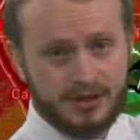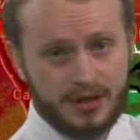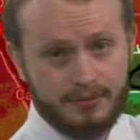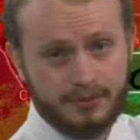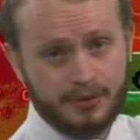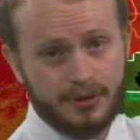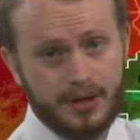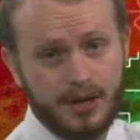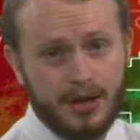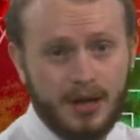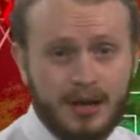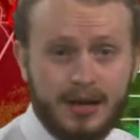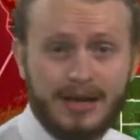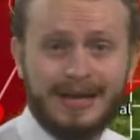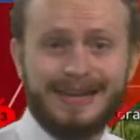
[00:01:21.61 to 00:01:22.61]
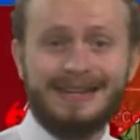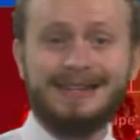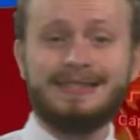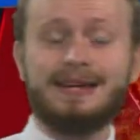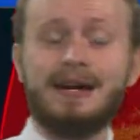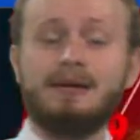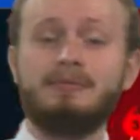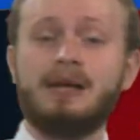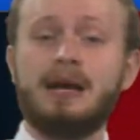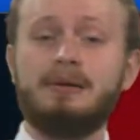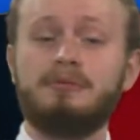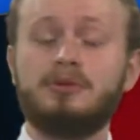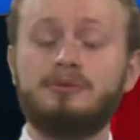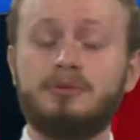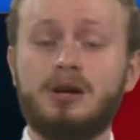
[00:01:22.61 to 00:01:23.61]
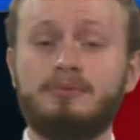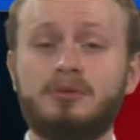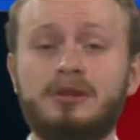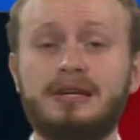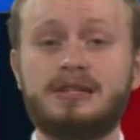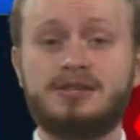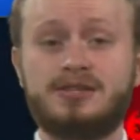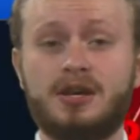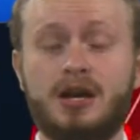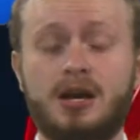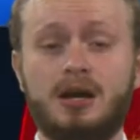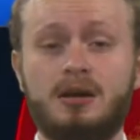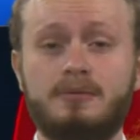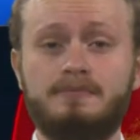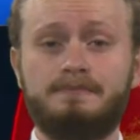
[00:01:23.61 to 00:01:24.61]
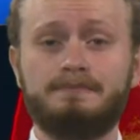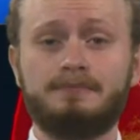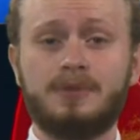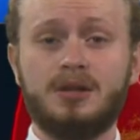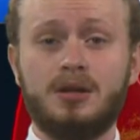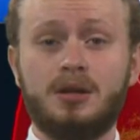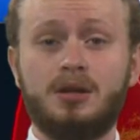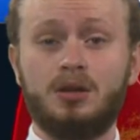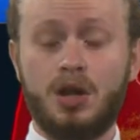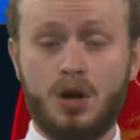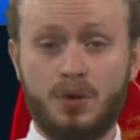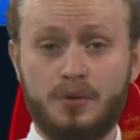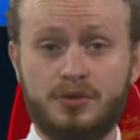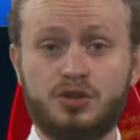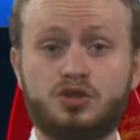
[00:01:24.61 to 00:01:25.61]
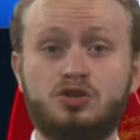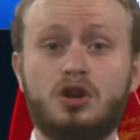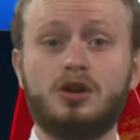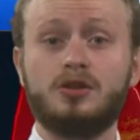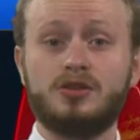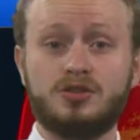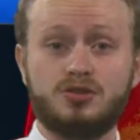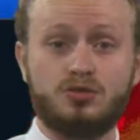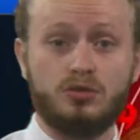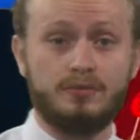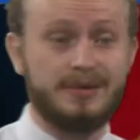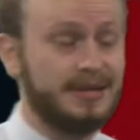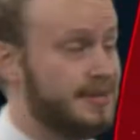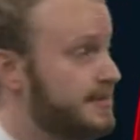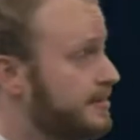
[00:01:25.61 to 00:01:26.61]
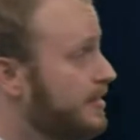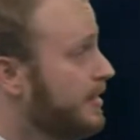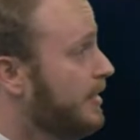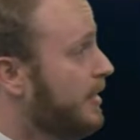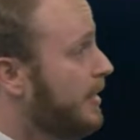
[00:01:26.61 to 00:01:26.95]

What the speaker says: number. Anytime that number gets lower, the stronger the storm is.